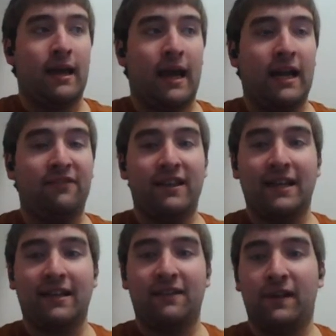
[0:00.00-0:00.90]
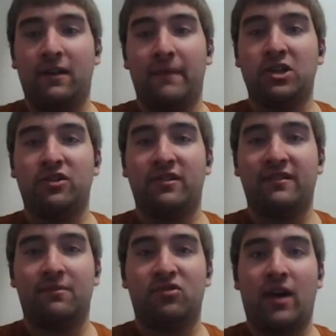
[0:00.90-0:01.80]
And if you like this video, make sure to
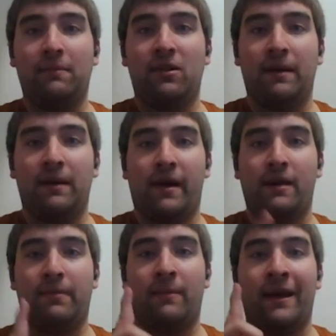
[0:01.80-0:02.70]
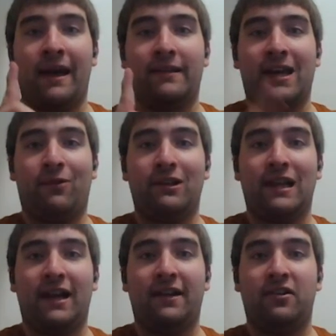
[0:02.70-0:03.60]
subscribe. There'll be a button above my head that will
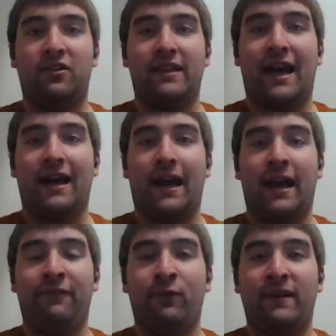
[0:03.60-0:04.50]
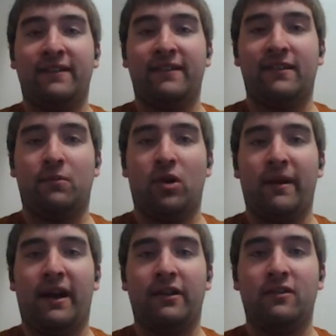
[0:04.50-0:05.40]
allow you to do that. And if you want to see some more of
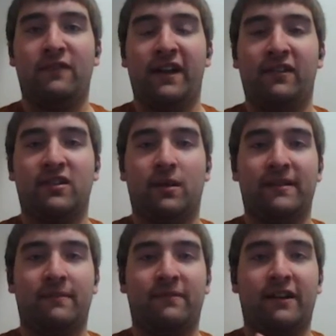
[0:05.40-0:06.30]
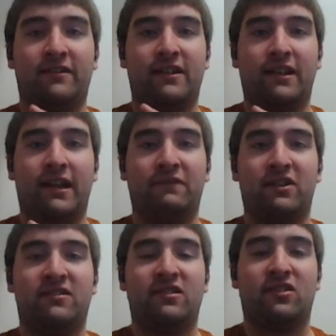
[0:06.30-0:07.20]
my other videos, there'll be some videos to the left of
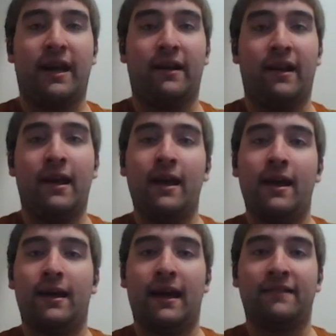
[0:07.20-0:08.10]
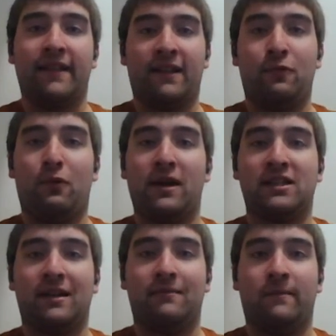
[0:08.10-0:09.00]
your screen. And thanks for
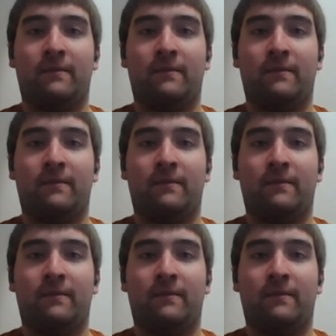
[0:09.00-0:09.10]
watching.